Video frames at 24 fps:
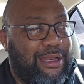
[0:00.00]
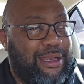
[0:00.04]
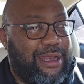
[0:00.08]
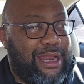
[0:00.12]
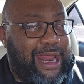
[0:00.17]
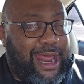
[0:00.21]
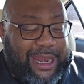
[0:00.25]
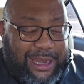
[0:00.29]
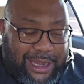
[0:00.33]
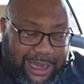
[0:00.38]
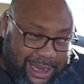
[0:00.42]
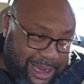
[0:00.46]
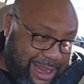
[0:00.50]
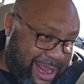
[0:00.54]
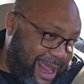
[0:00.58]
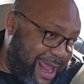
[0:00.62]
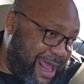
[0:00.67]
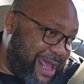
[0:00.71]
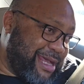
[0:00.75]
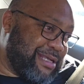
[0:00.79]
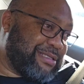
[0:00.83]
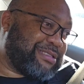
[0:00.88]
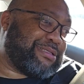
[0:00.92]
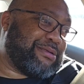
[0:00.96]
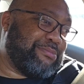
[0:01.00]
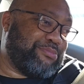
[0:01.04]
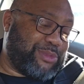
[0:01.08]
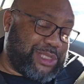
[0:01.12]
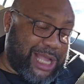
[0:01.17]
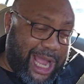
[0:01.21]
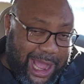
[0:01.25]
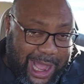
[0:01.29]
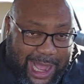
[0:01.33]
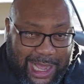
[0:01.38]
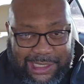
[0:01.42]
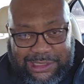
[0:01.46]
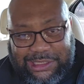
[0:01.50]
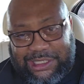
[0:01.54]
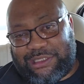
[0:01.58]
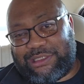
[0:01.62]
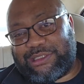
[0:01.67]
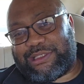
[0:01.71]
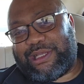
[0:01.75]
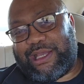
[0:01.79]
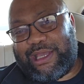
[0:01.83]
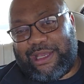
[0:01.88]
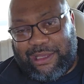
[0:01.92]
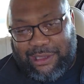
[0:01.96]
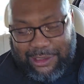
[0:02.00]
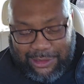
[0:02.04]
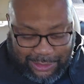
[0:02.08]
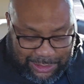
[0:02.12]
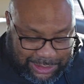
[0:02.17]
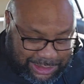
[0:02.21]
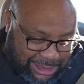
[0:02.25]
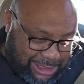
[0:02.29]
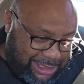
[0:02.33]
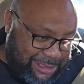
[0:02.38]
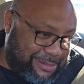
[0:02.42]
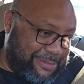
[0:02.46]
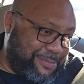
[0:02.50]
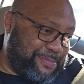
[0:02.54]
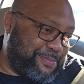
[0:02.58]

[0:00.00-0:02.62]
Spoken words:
that nigga had some dodging skills